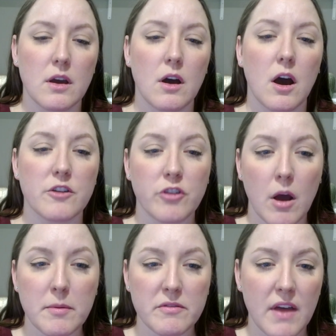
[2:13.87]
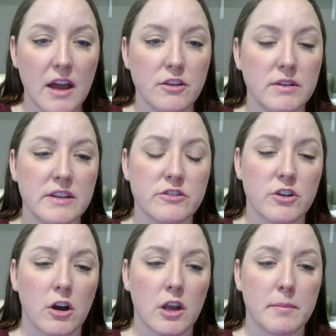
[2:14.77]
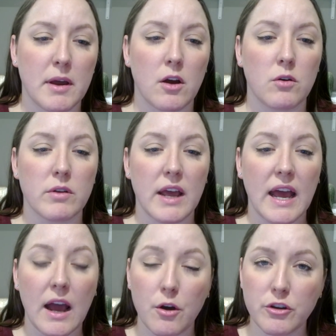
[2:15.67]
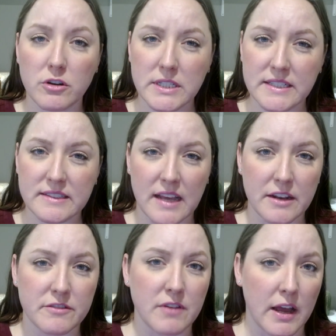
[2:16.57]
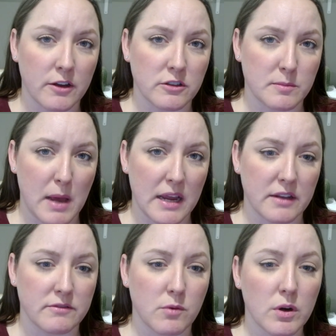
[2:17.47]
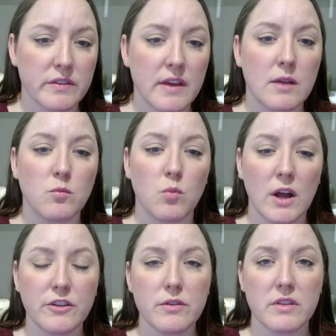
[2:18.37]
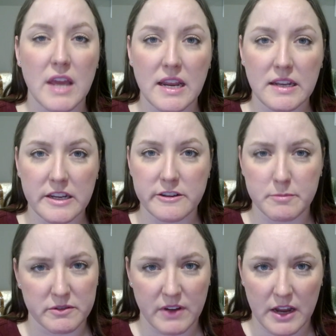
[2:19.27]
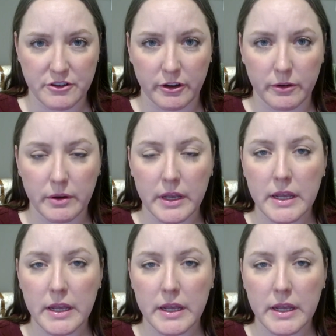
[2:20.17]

On top of that, you need to talk about how you're going to send files back and forth and what do they need to provide you.